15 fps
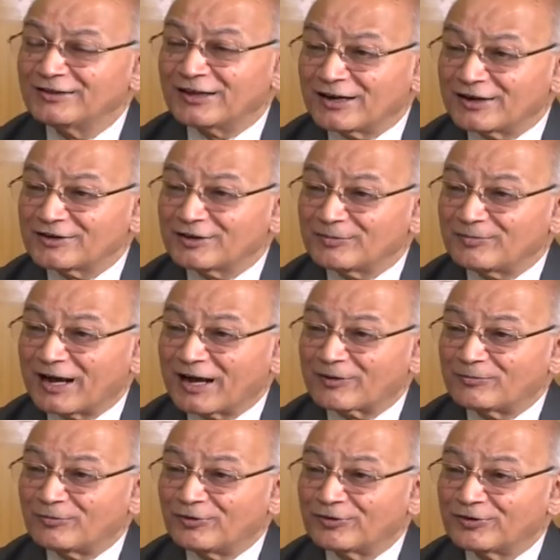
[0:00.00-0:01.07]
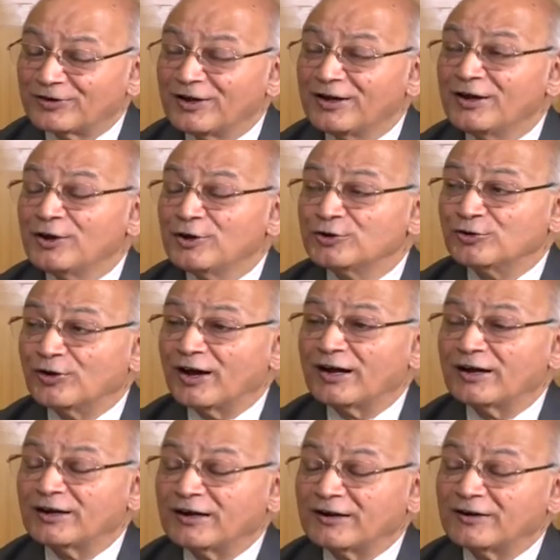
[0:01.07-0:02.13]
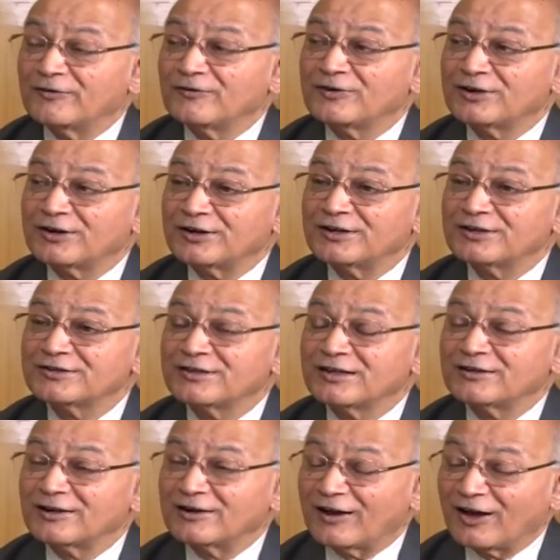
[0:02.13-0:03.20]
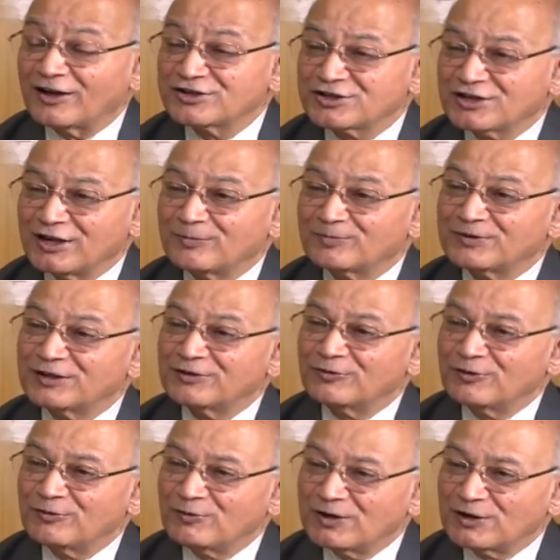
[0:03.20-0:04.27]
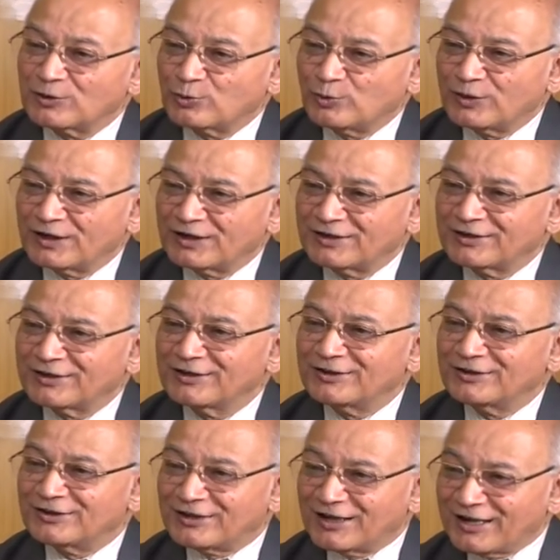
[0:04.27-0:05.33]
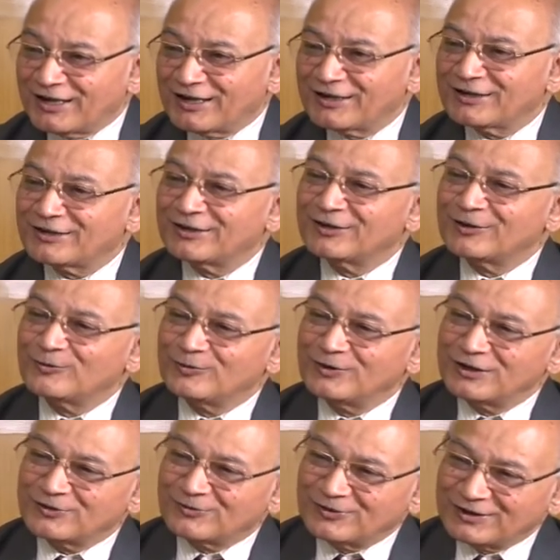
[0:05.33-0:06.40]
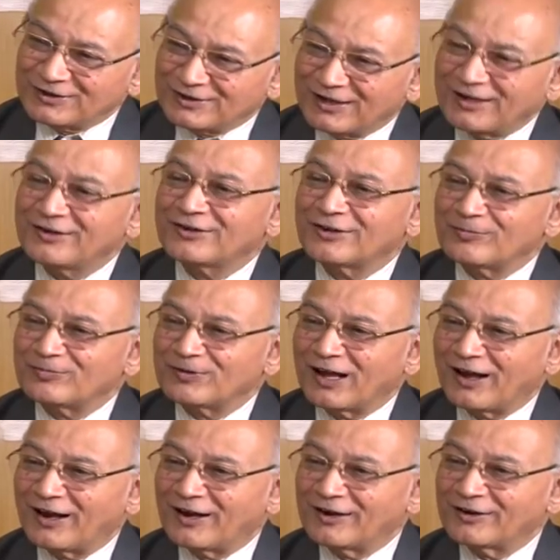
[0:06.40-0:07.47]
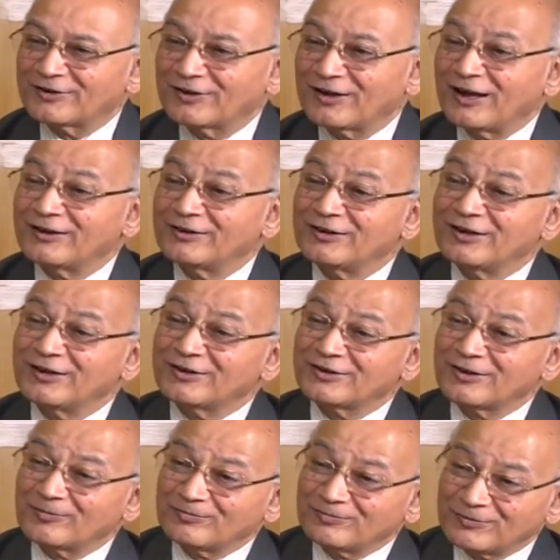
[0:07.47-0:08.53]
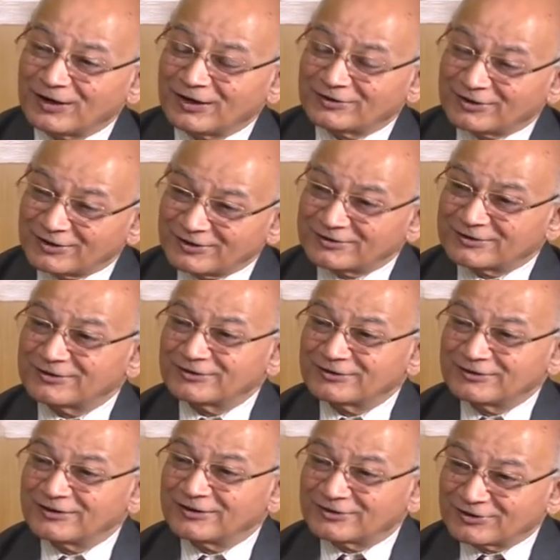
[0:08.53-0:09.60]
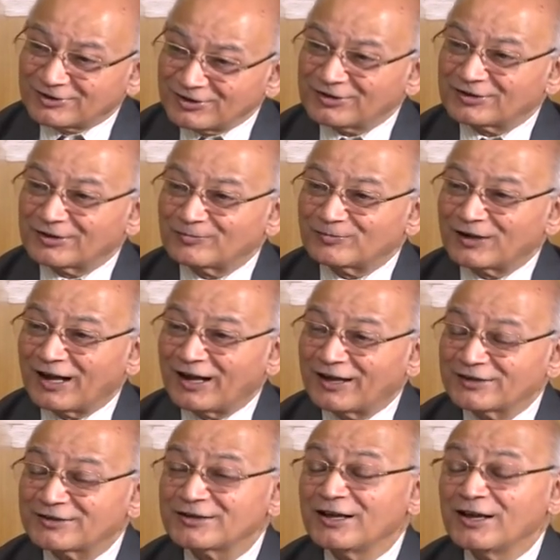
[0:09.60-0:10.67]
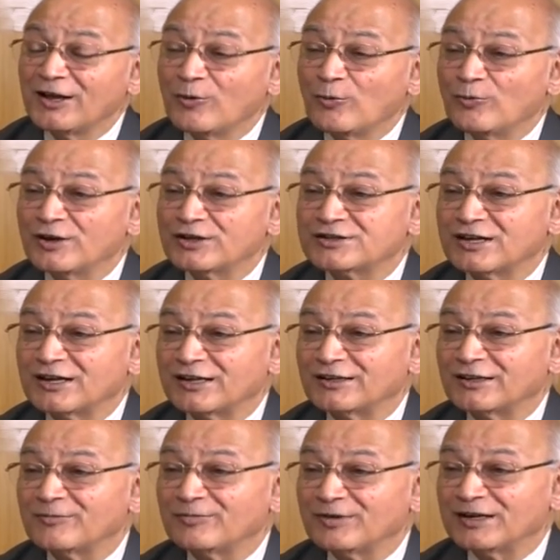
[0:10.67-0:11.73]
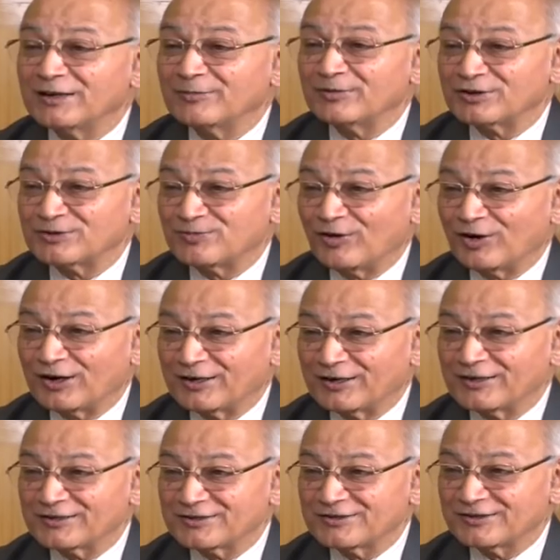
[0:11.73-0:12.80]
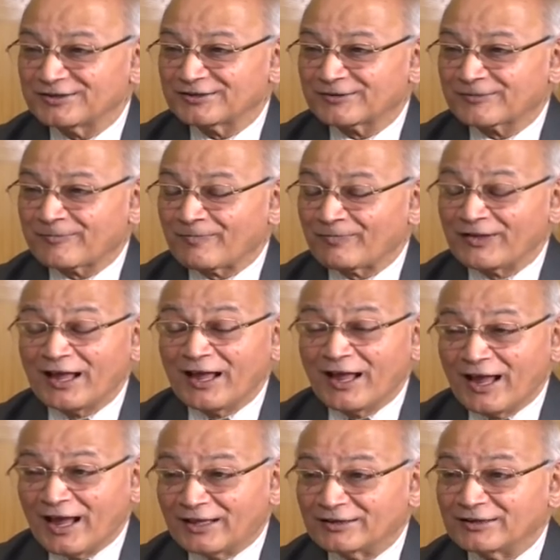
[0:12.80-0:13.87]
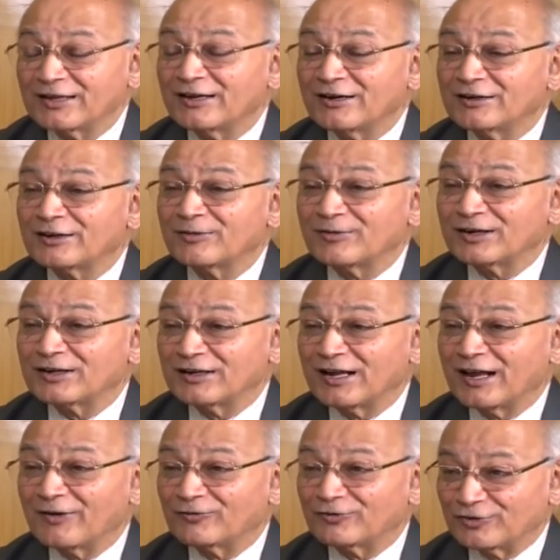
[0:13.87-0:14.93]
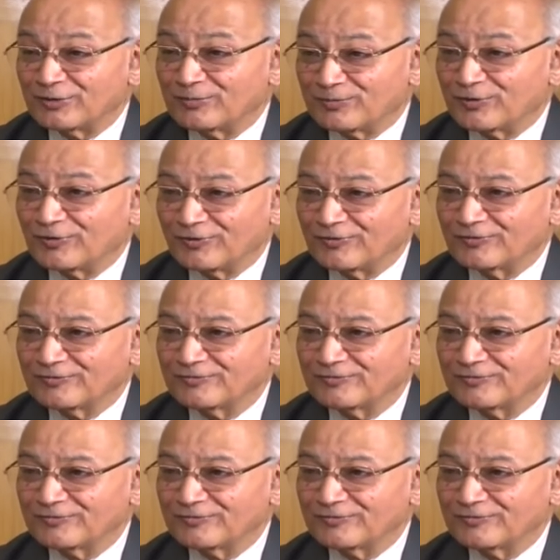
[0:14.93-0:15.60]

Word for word: That is the backbone. So our endeavor is that the large companies we work with, they in turn work with their suppliers and their suppliers third, uh, tier 3 suppliers which are in the medium and small industries and they ultimately have to improve.